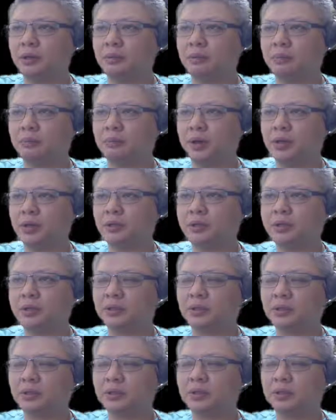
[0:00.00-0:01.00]

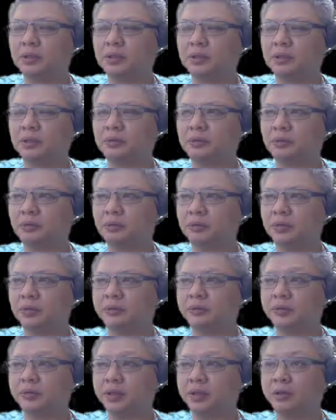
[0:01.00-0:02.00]
but red would
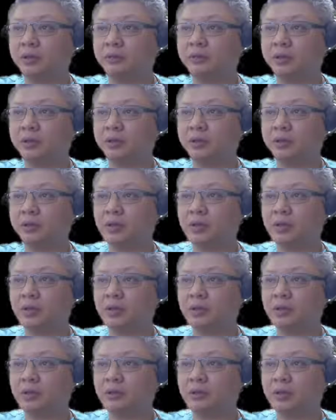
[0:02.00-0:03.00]
have none of it, and
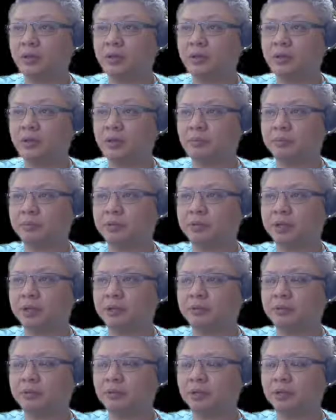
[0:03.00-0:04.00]
instead doubled
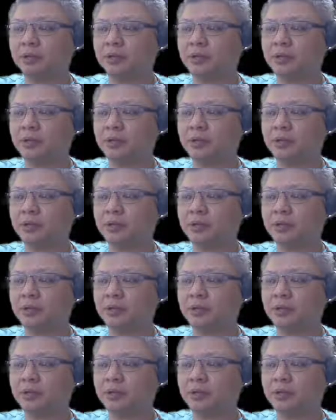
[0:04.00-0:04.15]
down